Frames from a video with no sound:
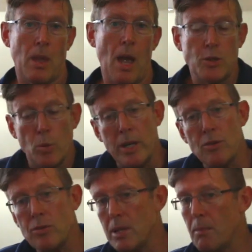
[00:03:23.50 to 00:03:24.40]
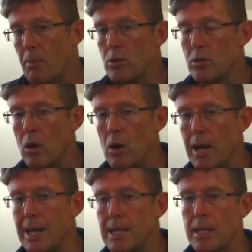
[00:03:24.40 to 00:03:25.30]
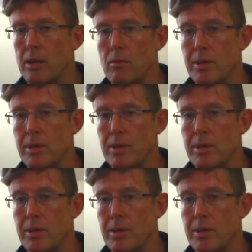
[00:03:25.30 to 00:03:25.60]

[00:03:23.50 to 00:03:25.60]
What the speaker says: I saw an interesting post on LinkedIn